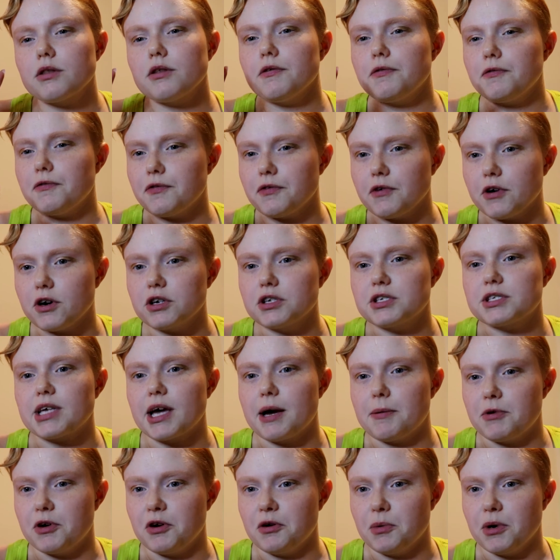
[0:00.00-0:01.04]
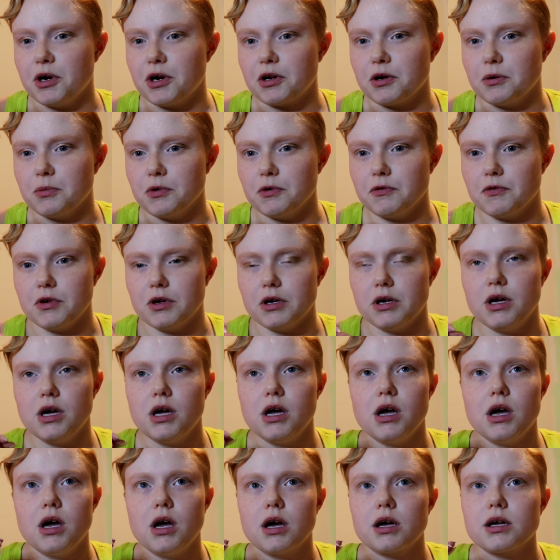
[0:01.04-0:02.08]
first Captain America movie,
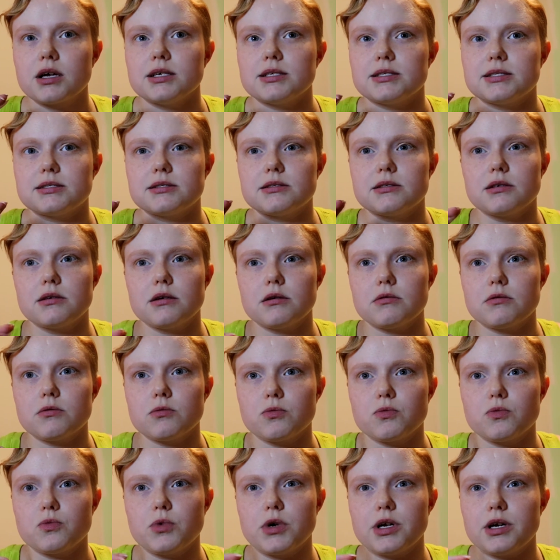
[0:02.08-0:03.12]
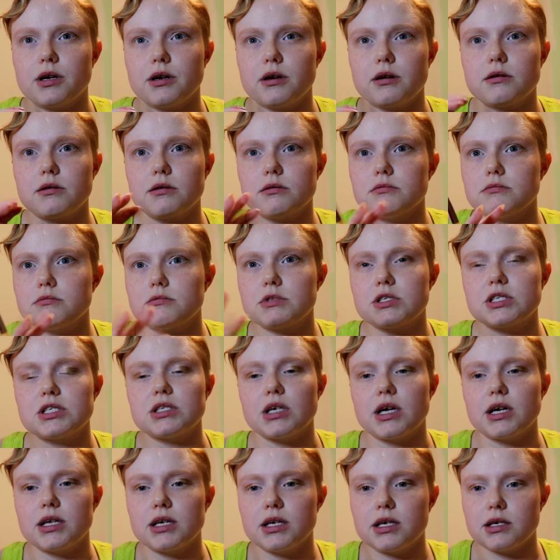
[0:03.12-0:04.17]
because when
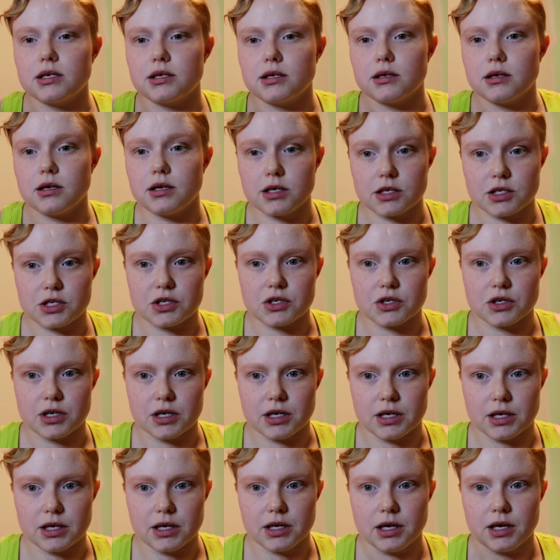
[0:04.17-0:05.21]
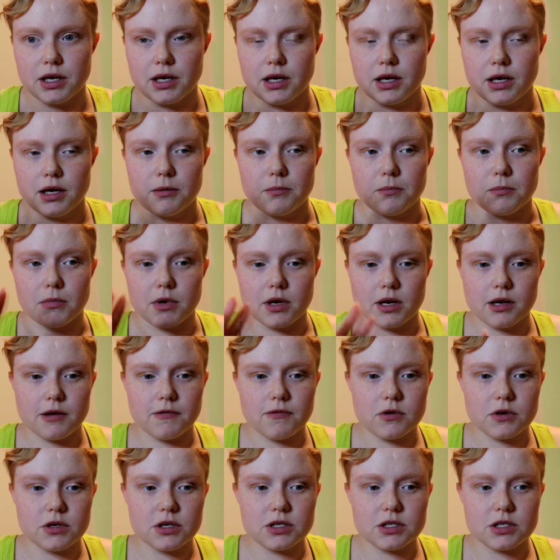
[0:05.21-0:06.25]
studying history,
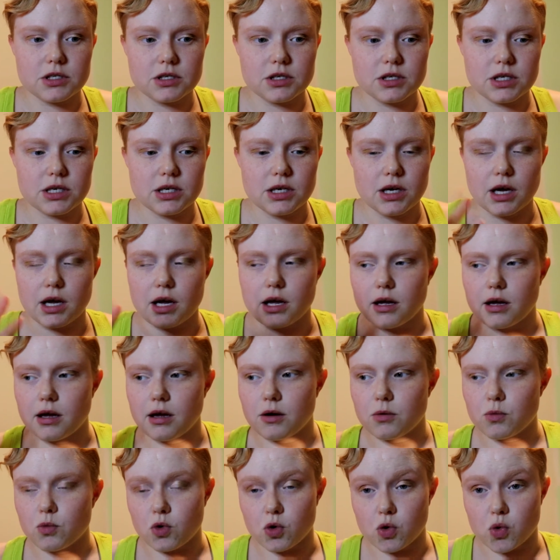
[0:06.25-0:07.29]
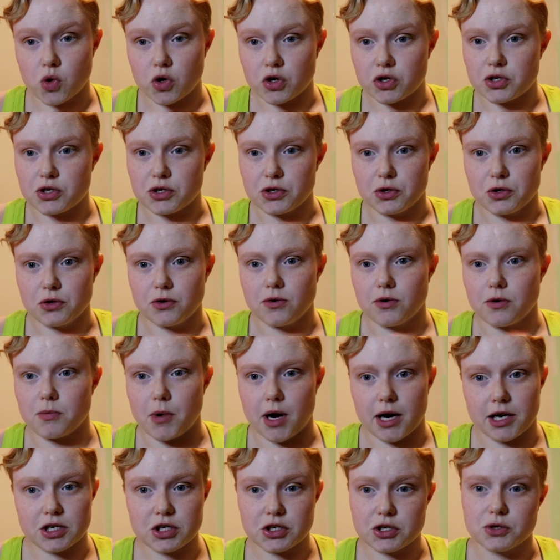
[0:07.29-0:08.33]
medieval history and World War II were
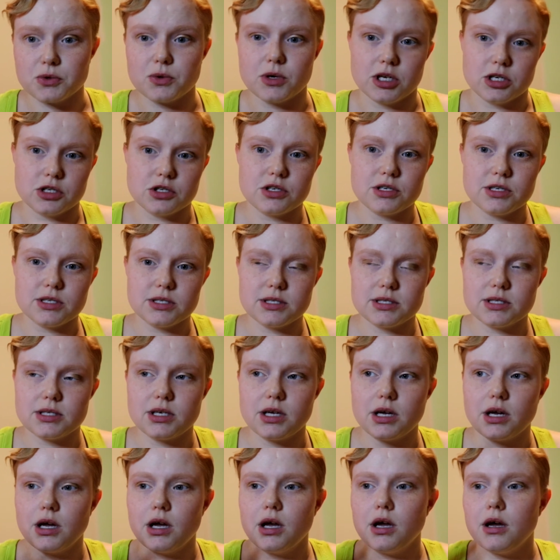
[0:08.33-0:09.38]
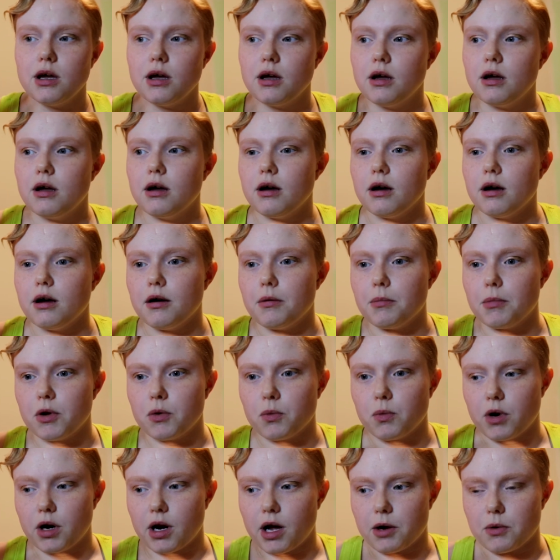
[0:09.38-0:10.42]
my 2 interests,
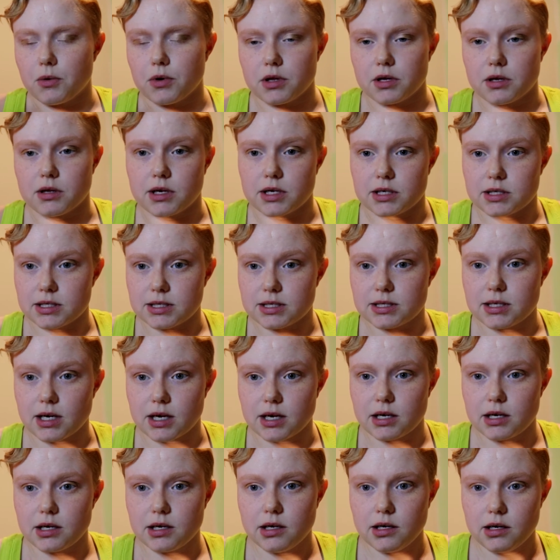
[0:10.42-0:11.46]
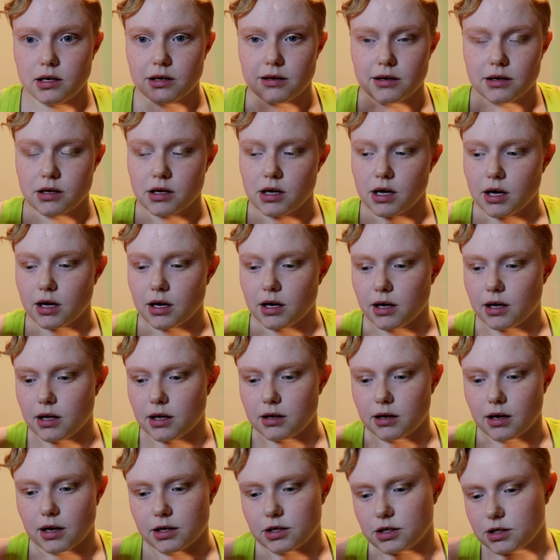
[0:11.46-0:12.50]
and what I really like to study,
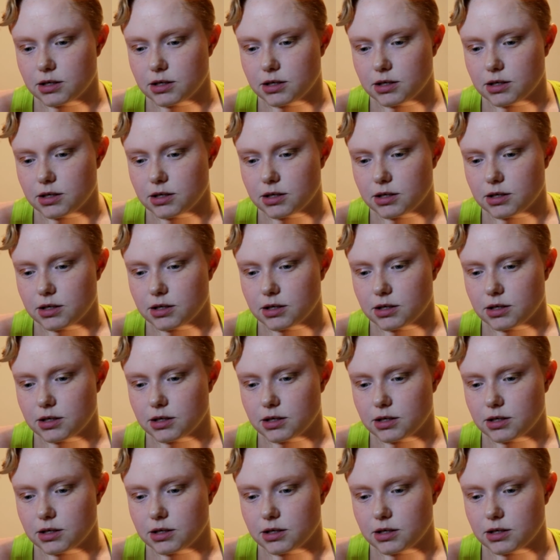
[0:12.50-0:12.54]
and